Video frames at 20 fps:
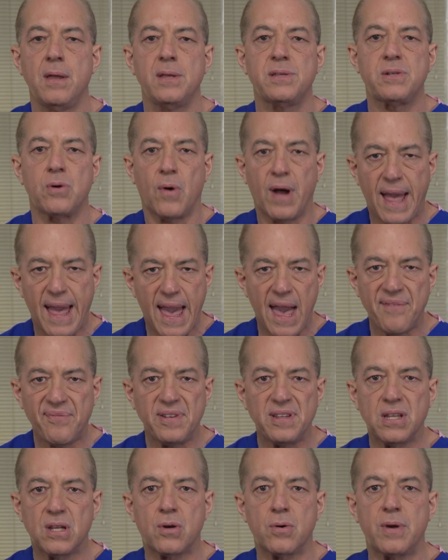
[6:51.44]
so half
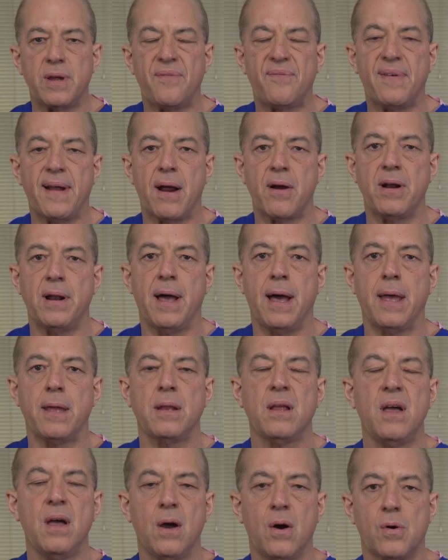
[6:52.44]
a degree Fahrenheit
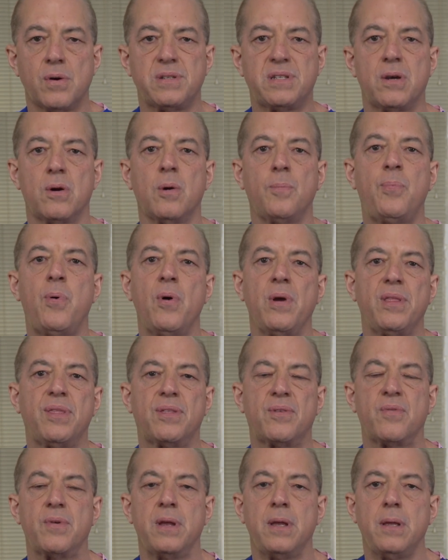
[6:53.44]
or
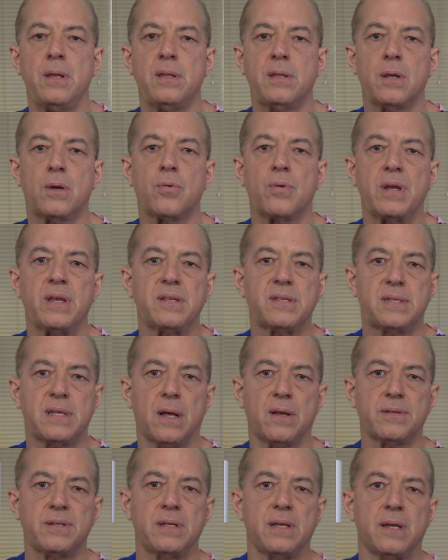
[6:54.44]
0.3 degrees
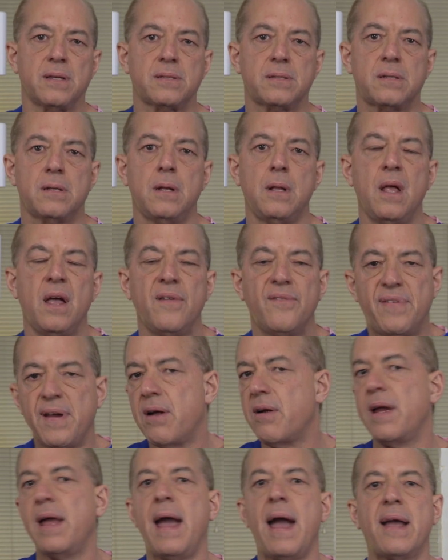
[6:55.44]
Celsius.
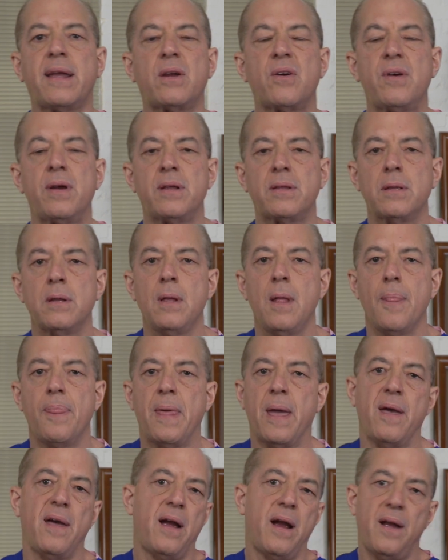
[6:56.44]
Very accurate.
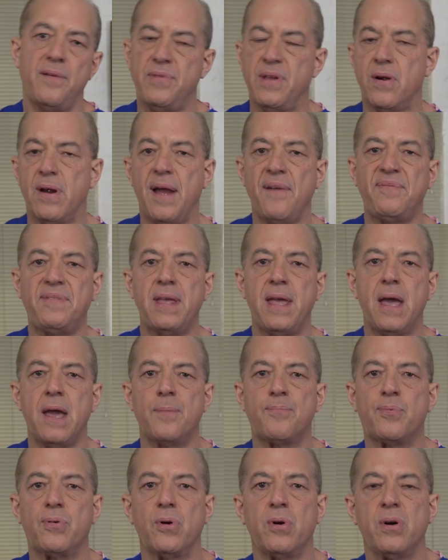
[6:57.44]
They're FDA
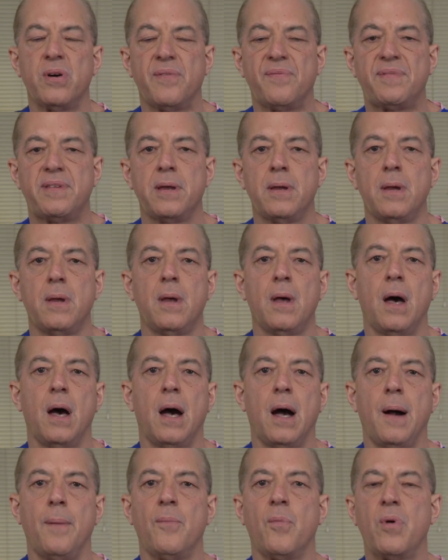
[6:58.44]
approved.
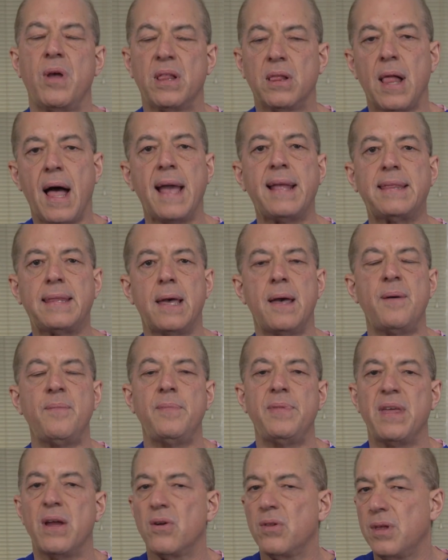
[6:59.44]
We like
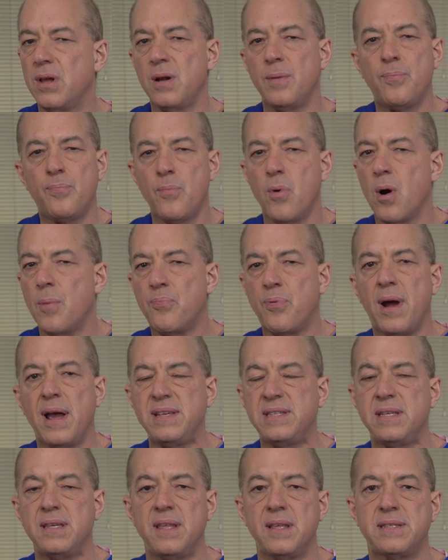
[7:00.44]
them. They're a little more
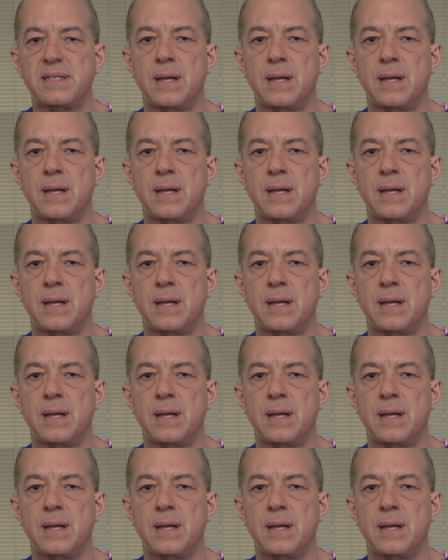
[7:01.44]
pricey than